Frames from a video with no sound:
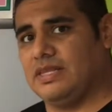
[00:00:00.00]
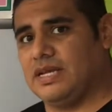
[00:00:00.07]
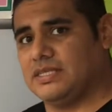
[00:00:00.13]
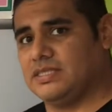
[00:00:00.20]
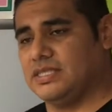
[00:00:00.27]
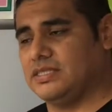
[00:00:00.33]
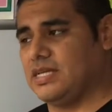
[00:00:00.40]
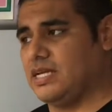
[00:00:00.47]

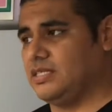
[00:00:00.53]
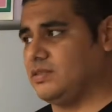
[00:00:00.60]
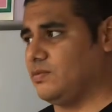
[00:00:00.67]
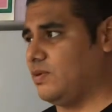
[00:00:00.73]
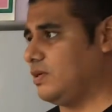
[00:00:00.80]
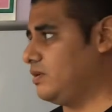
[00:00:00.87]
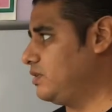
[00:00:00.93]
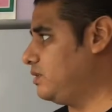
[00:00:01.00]
exercise, we're
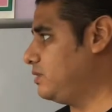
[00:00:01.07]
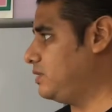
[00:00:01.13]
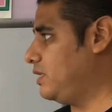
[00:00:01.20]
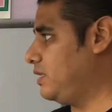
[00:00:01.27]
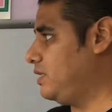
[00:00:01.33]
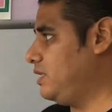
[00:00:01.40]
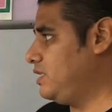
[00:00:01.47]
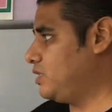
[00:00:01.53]
going to see
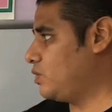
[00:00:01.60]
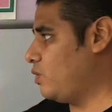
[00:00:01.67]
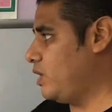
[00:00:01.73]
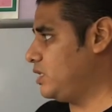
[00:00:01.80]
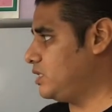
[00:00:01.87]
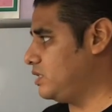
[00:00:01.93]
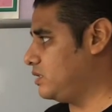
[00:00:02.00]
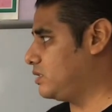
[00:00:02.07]
these
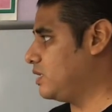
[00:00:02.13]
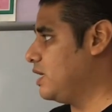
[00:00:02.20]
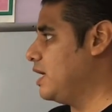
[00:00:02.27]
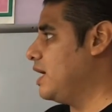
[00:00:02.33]
questions.